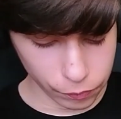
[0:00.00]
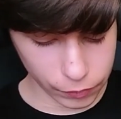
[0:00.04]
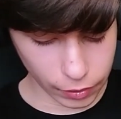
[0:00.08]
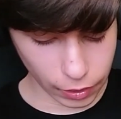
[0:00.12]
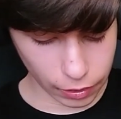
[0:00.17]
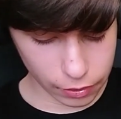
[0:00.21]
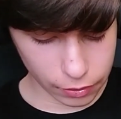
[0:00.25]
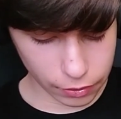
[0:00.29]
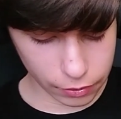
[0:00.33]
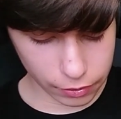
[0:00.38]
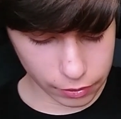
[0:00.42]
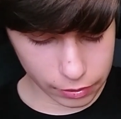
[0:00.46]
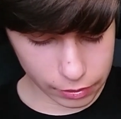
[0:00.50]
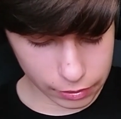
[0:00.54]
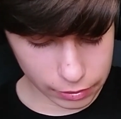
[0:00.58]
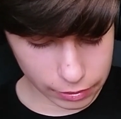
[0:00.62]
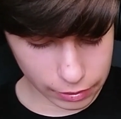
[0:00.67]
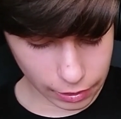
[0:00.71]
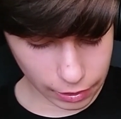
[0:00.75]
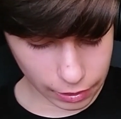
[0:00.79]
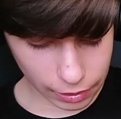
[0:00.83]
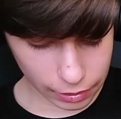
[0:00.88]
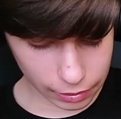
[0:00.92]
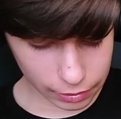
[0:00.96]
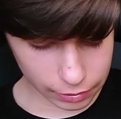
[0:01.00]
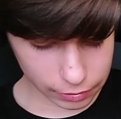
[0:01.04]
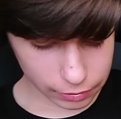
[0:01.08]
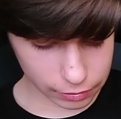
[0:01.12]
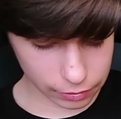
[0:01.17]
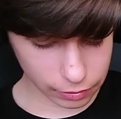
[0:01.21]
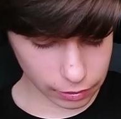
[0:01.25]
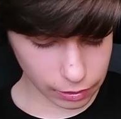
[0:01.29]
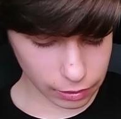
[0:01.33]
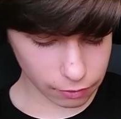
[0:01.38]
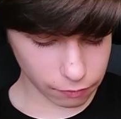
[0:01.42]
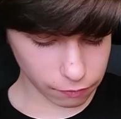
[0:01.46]
I think
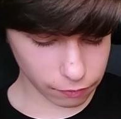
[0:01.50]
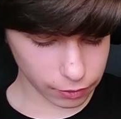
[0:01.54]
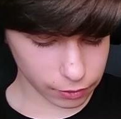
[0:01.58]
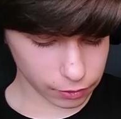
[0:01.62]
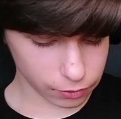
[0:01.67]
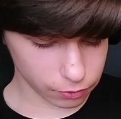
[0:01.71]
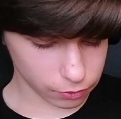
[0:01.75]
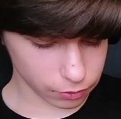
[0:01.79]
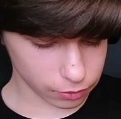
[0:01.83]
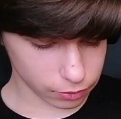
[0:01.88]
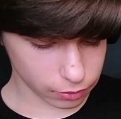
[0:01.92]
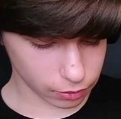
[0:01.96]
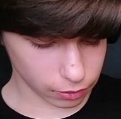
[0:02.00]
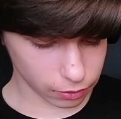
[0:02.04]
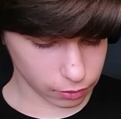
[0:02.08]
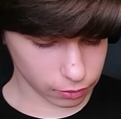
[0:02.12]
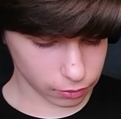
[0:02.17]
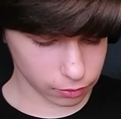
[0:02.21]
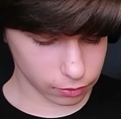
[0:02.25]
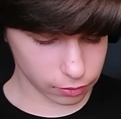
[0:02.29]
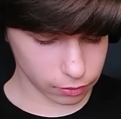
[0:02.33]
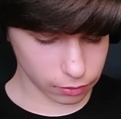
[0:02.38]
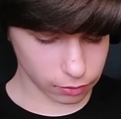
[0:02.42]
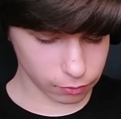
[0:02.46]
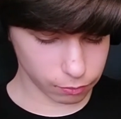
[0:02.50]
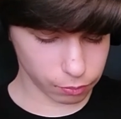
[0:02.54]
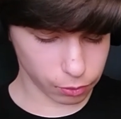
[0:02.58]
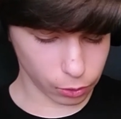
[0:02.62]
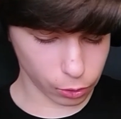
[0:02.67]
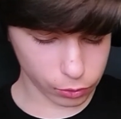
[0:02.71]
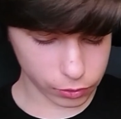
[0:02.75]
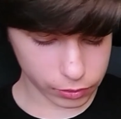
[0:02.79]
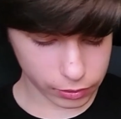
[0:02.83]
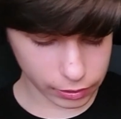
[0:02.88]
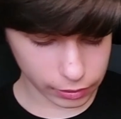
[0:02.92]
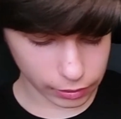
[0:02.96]
that if I do start
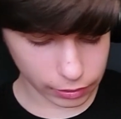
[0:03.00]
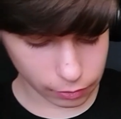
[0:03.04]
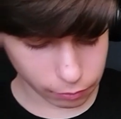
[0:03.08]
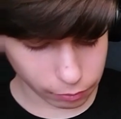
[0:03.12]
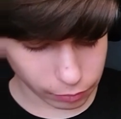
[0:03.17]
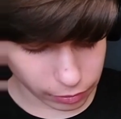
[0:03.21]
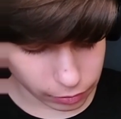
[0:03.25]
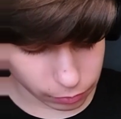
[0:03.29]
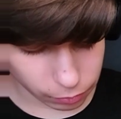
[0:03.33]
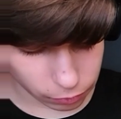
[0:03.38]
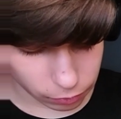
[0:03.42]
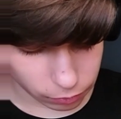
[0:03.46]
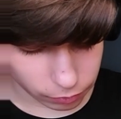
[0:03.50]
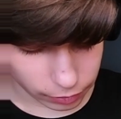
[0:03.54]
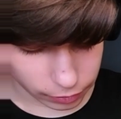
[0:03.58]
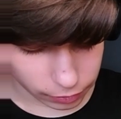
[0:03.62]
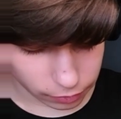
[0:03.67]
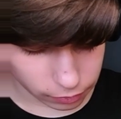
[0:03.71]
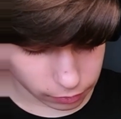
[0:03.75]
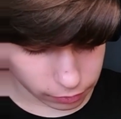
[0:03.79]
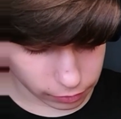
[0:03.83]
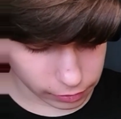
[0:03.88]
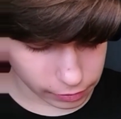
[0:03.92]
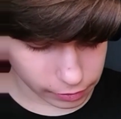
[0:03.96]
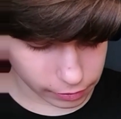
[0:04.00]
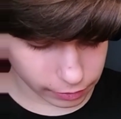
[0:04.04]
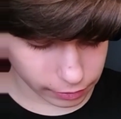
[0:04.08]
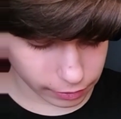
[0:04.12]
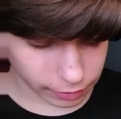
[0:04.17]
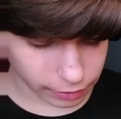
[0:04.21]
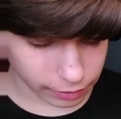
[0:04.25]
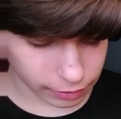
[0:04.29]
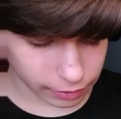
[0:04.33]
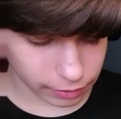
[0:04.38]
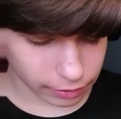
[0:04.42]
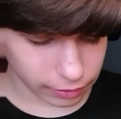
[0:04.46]
posting a bit more regularly
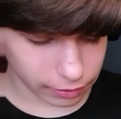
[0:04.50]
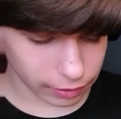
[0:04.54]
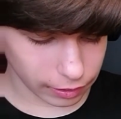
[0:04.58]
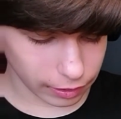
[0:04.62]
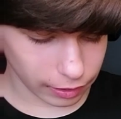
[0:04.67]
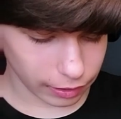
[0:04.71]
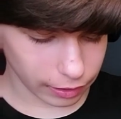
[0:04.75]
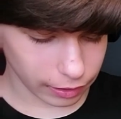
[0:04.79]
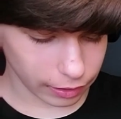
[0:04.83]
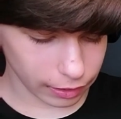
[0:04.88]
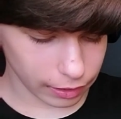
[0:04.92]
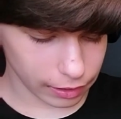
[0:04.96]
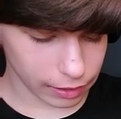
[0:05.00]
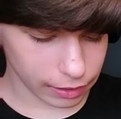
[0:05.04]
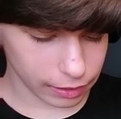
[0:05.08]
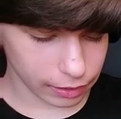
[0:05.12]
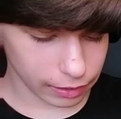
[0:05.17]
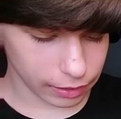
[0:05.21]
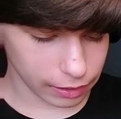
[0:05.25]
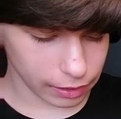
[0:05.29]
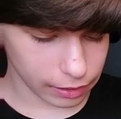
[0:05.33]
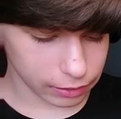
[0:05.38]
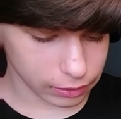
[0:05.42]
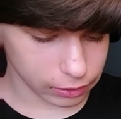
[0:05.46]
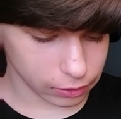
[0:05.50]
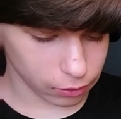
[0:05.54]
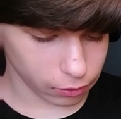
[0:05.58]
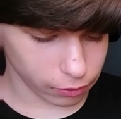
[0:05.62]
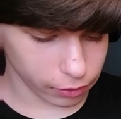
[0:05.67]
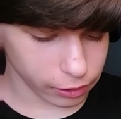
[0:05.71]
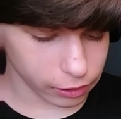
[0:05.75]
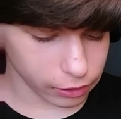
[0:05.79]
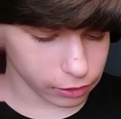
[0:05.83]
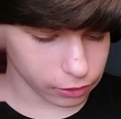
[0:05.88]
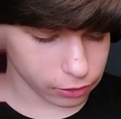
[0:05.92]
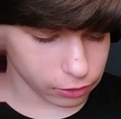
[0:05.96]
again, it is
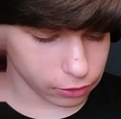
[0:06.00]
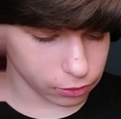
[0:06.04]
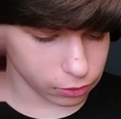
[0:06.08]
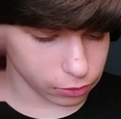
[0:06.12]
going